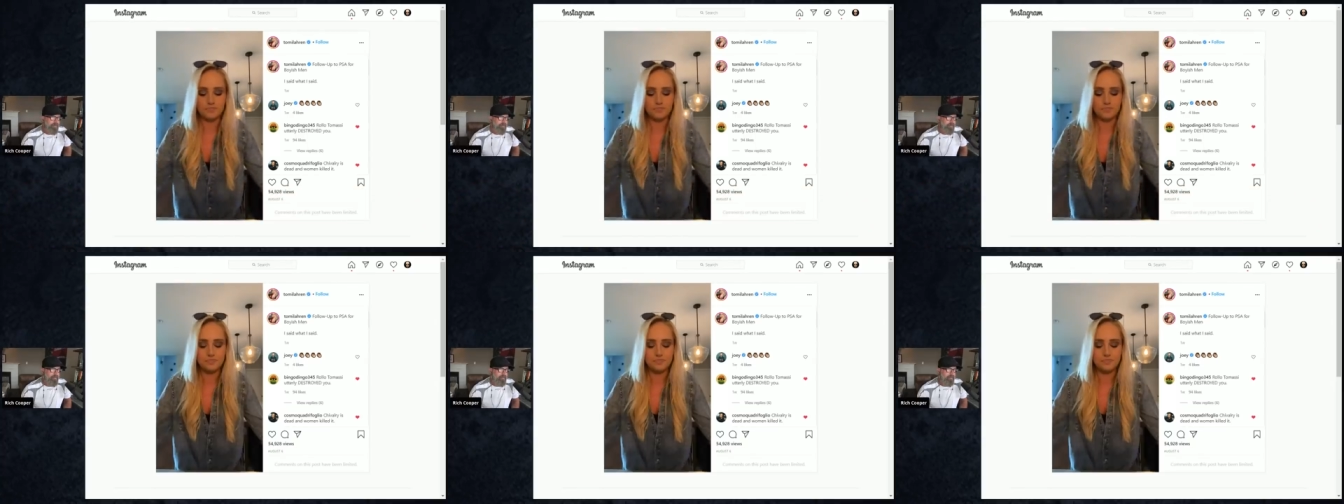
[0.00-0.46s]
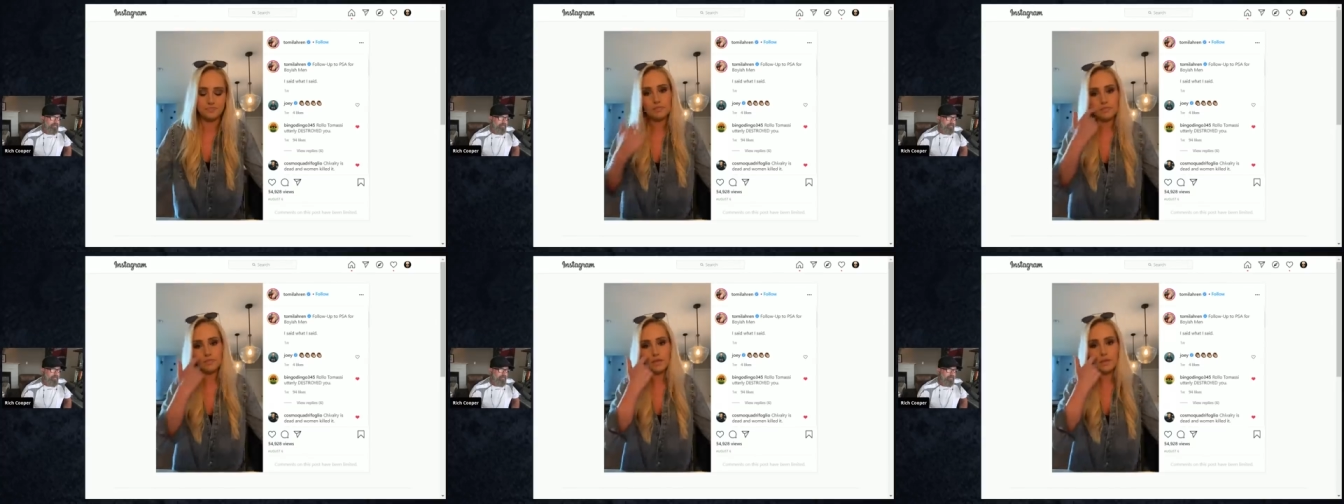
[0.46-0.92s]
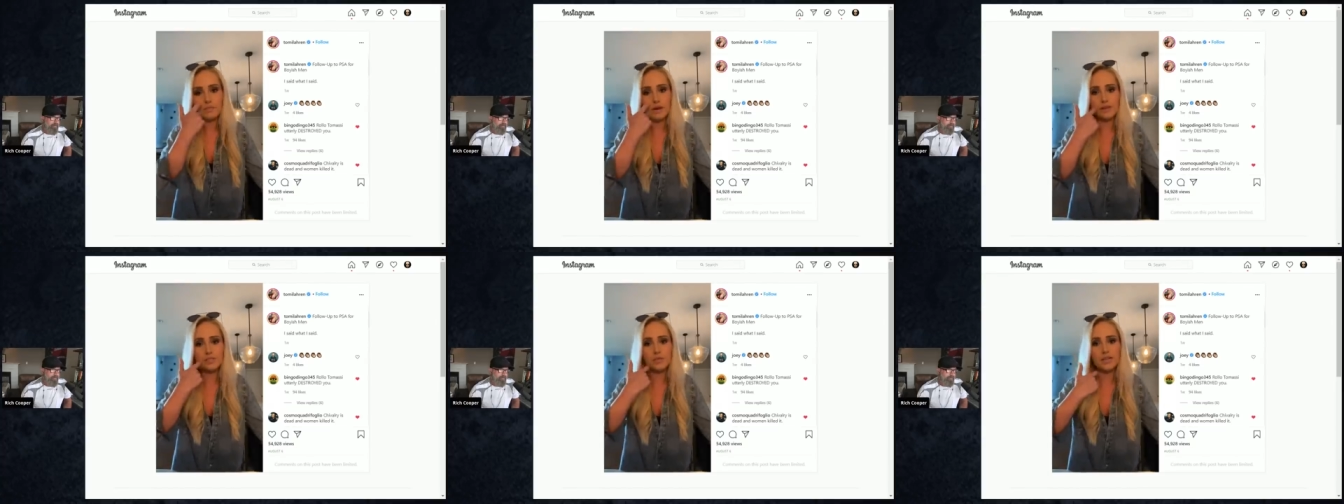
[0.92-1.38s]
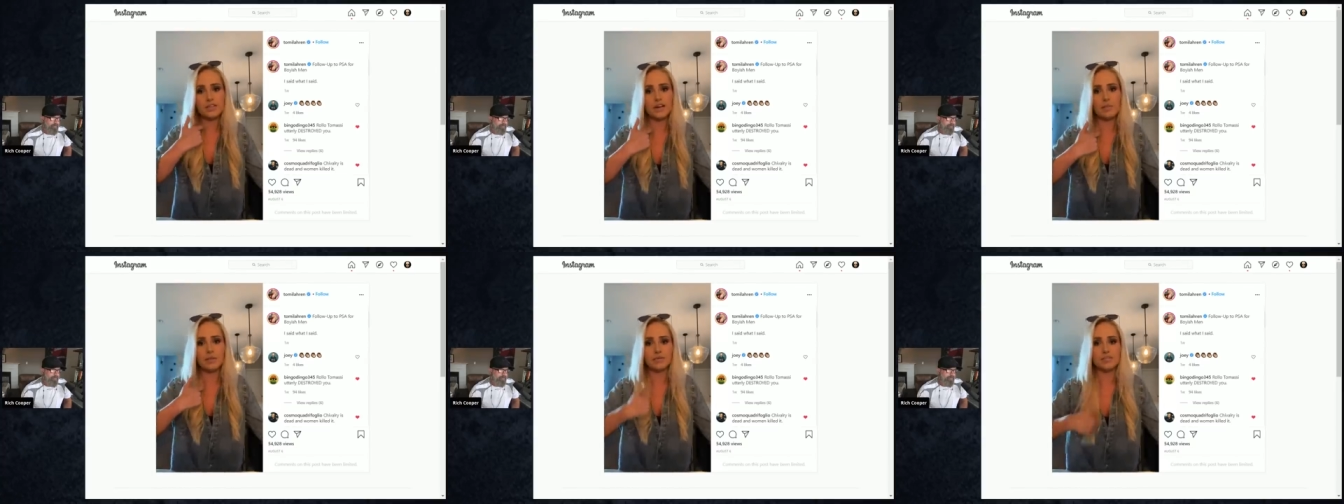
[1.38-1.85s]
But I also want to talk about the responses
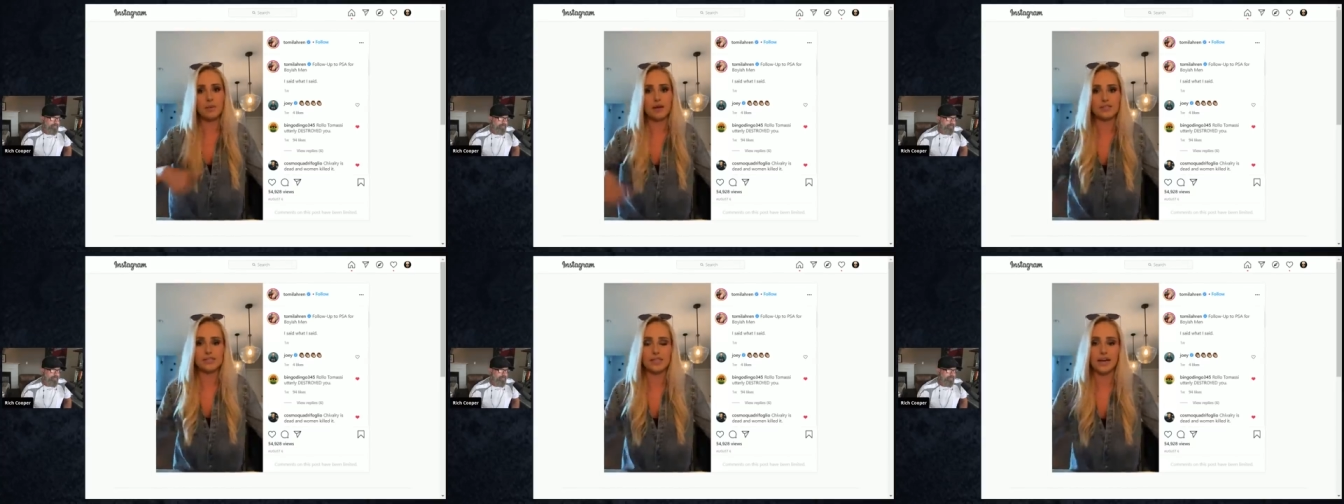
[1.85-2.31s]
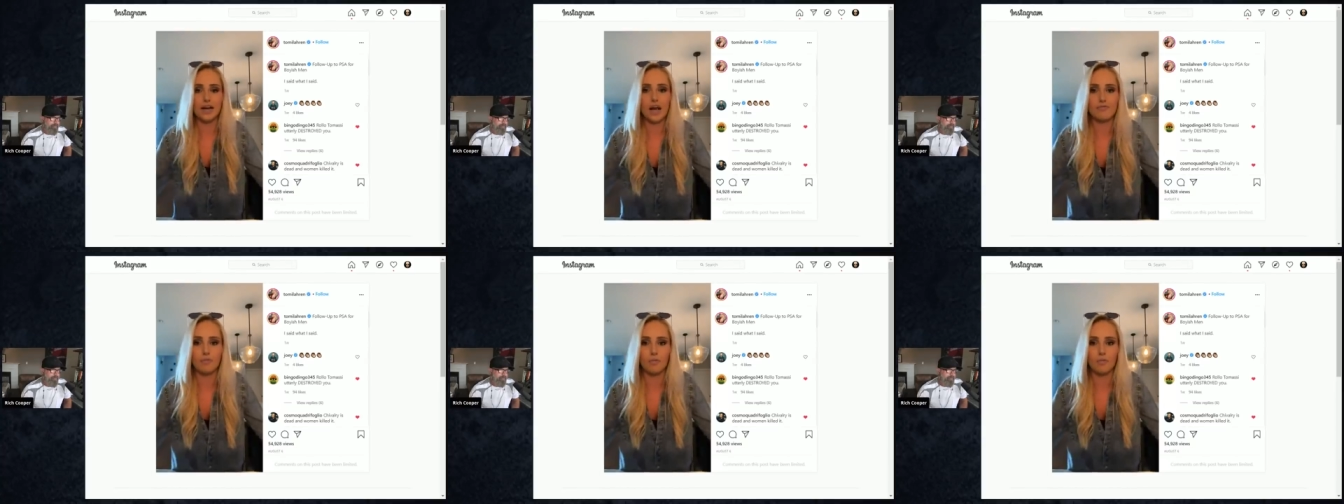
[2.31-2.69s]
that I got from women,